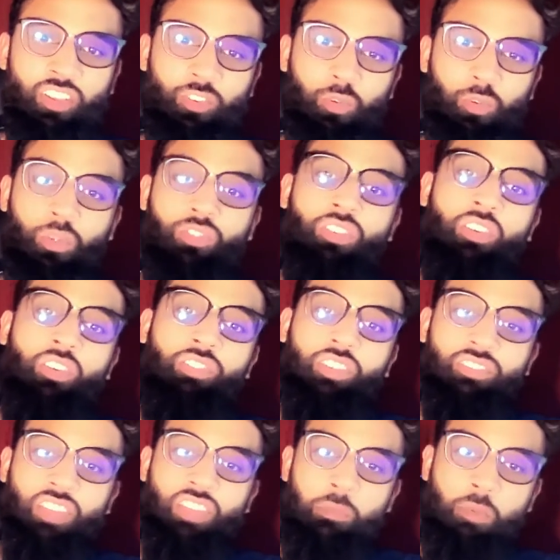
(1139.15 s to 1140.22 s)
to achieve the
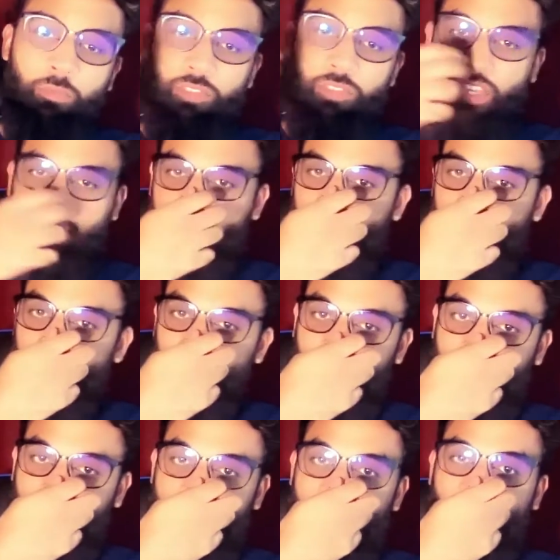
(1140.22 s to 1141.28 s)
same objective, or
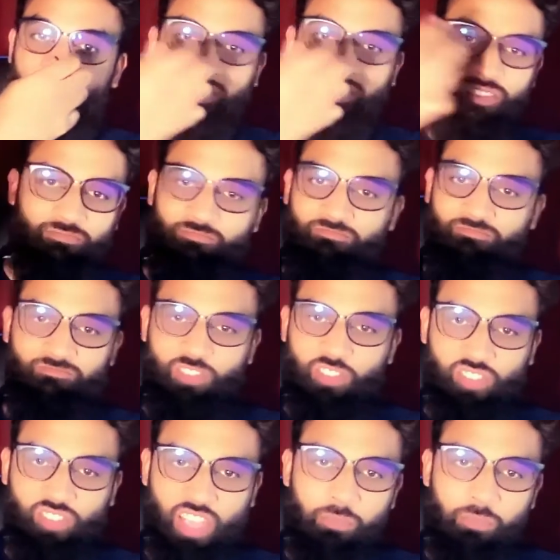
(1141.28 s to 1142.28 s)
10x the same